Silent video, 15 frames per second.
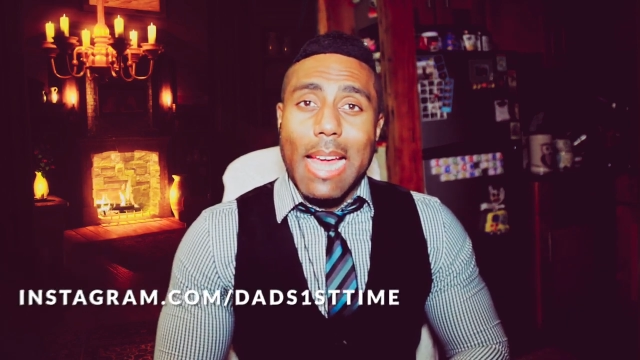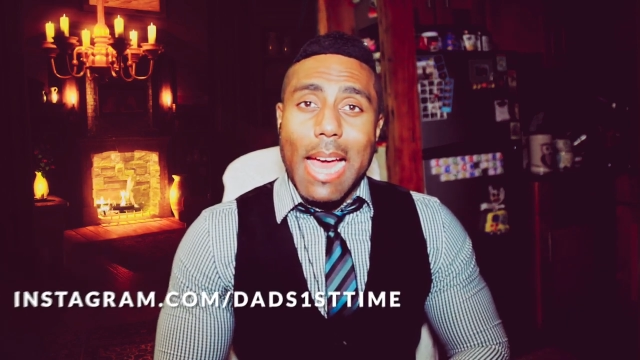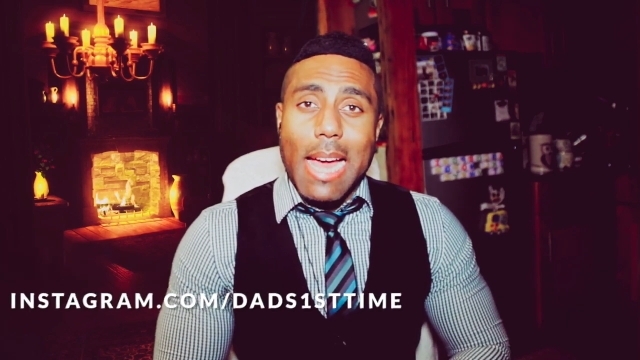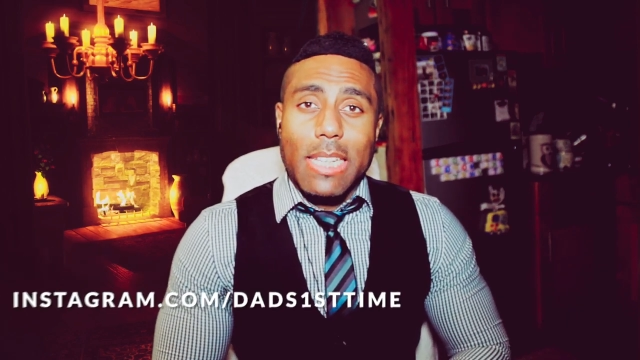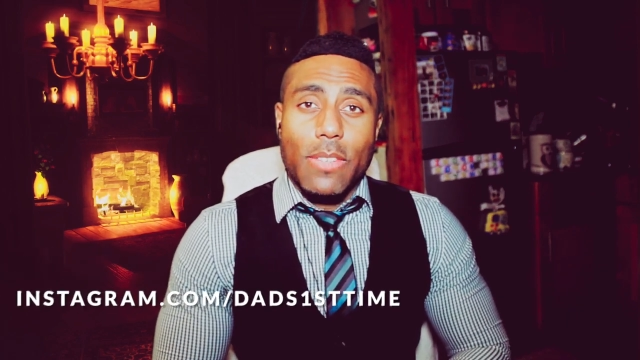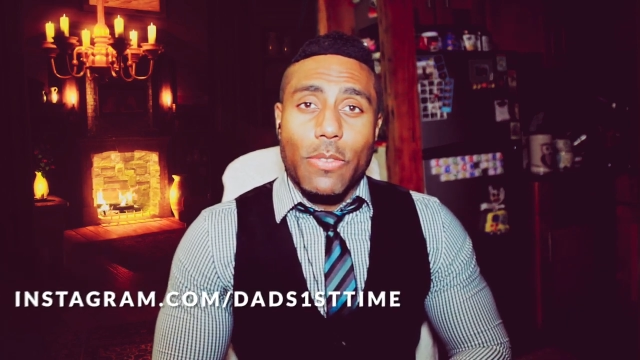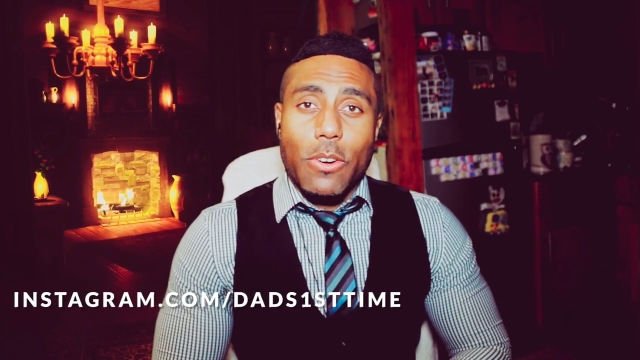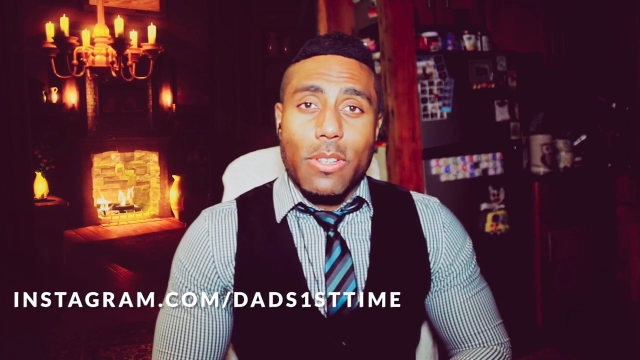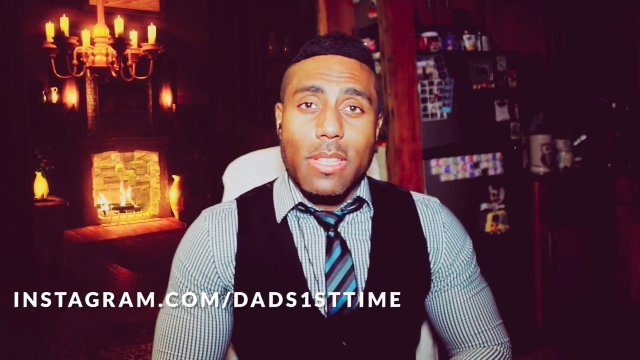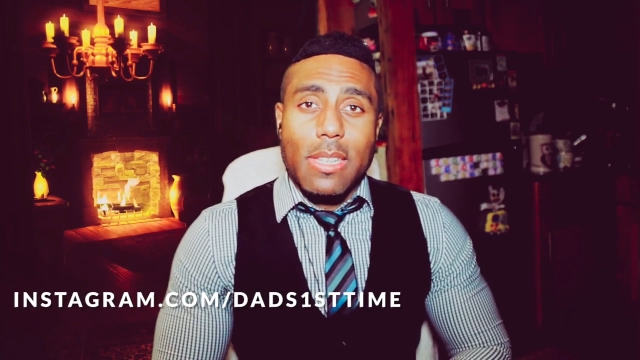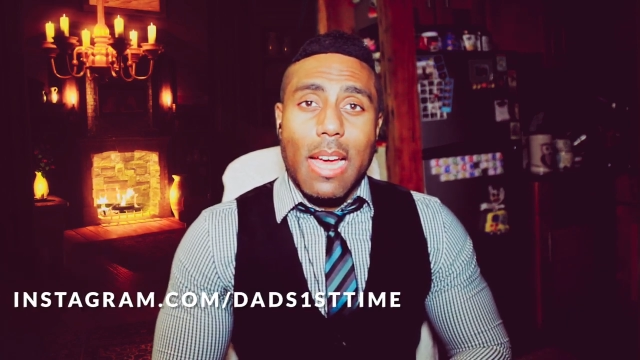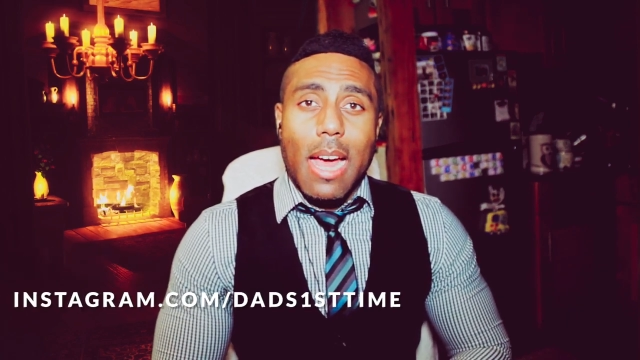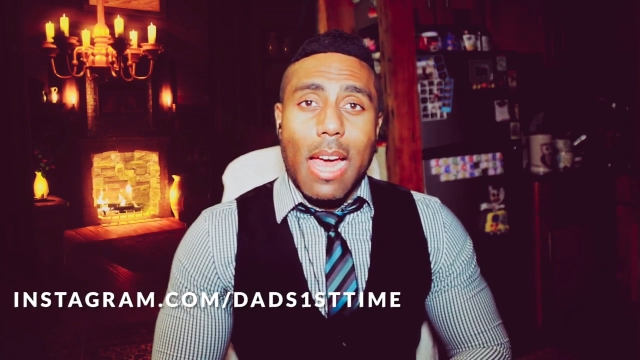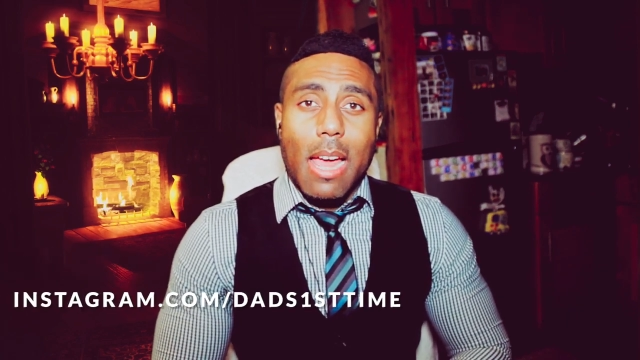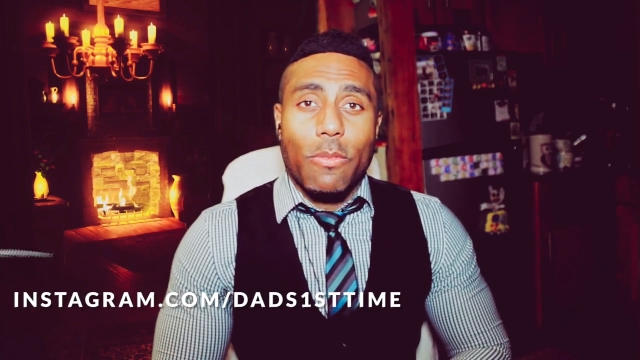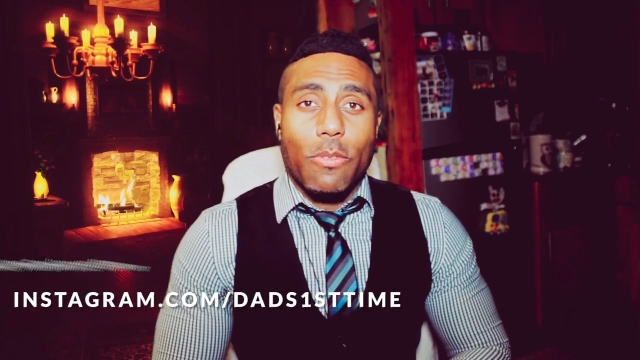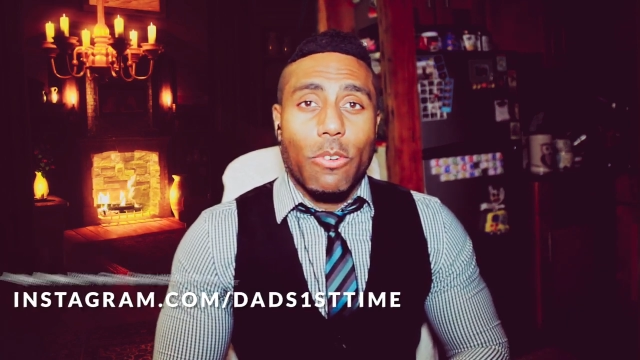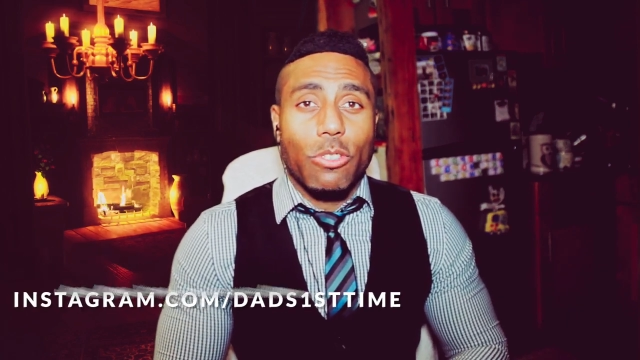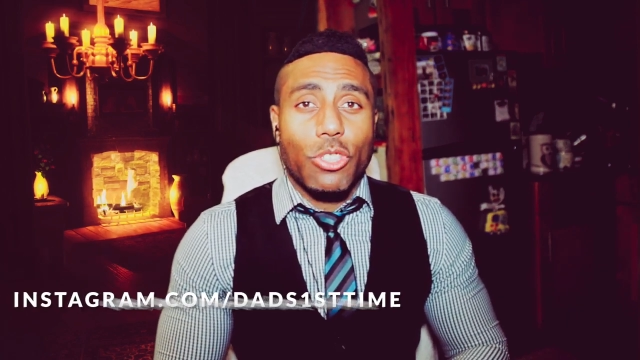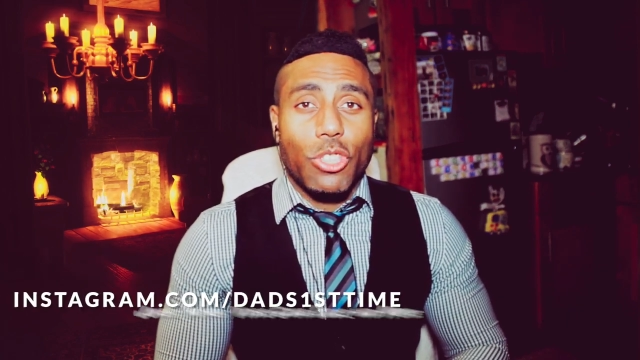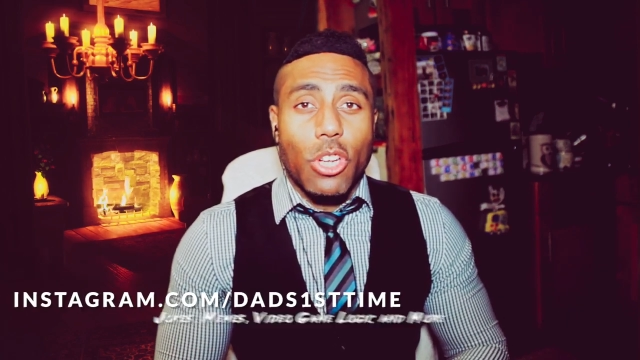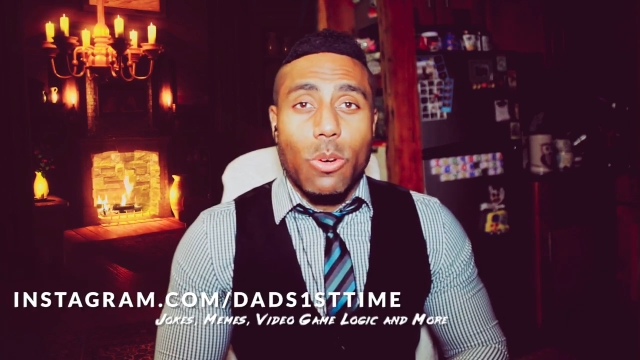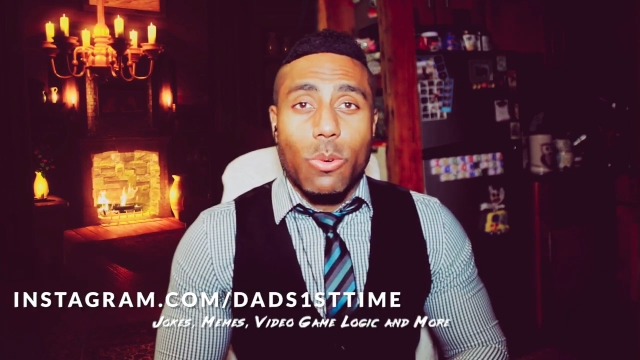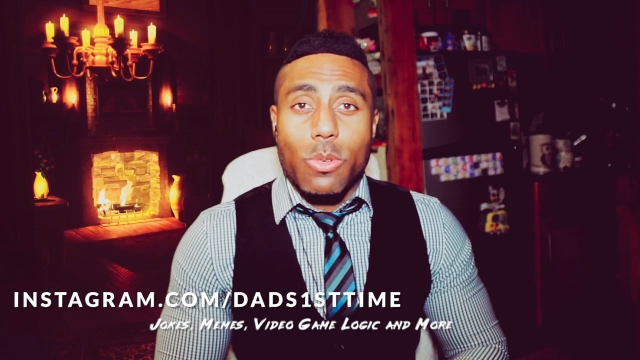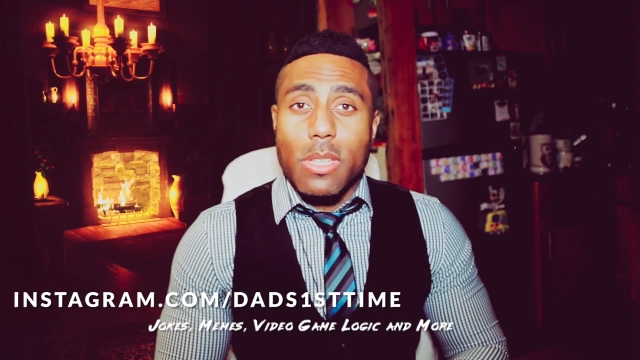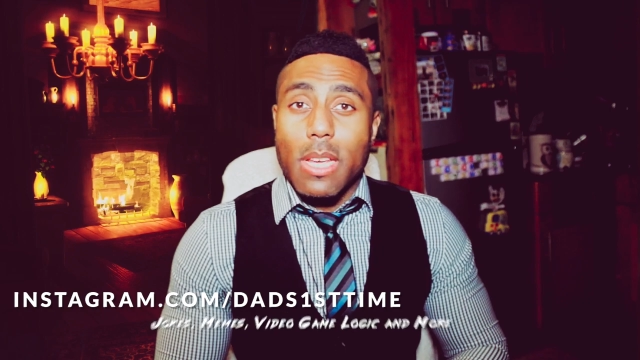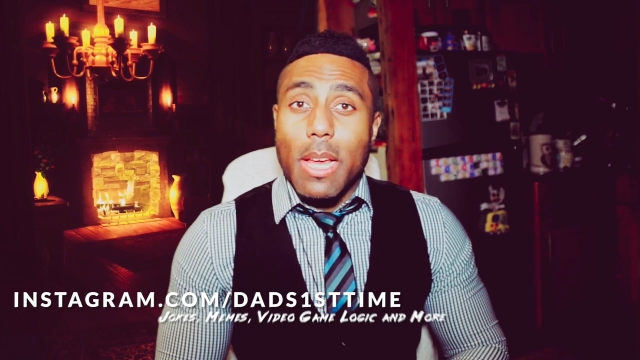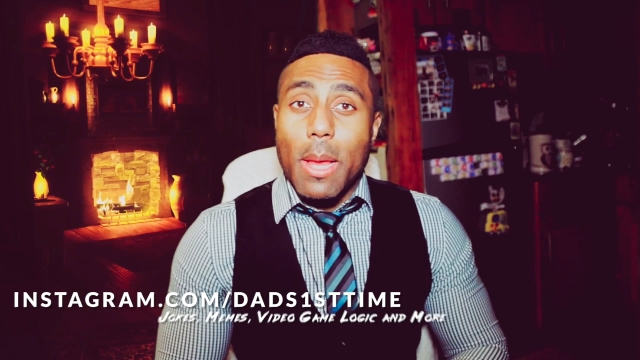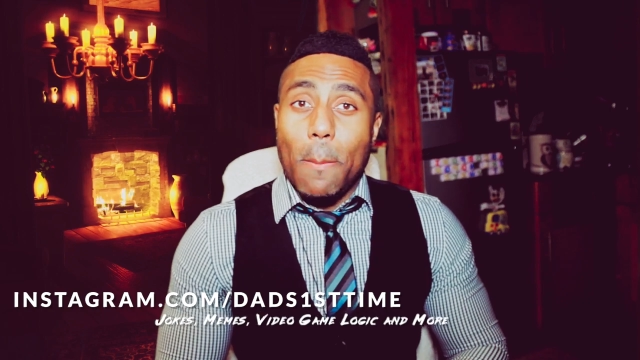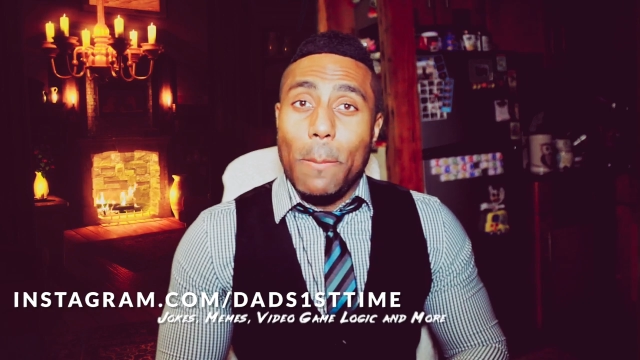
Dad's First Time for jokes,